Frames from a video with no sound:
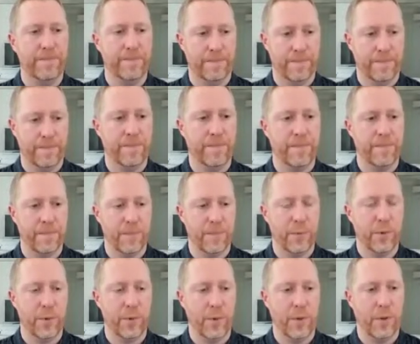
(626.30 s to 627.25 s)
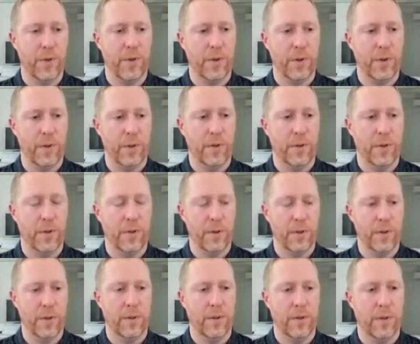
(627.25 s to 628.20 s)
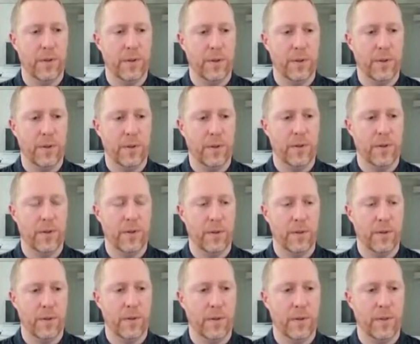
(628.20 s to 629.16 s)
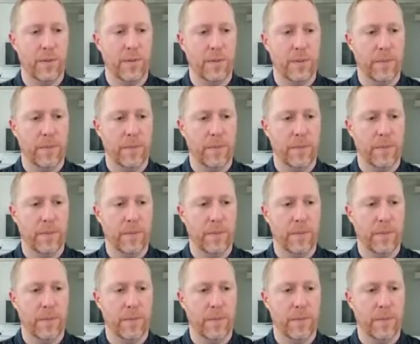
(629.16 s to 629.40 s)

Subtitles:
(silent)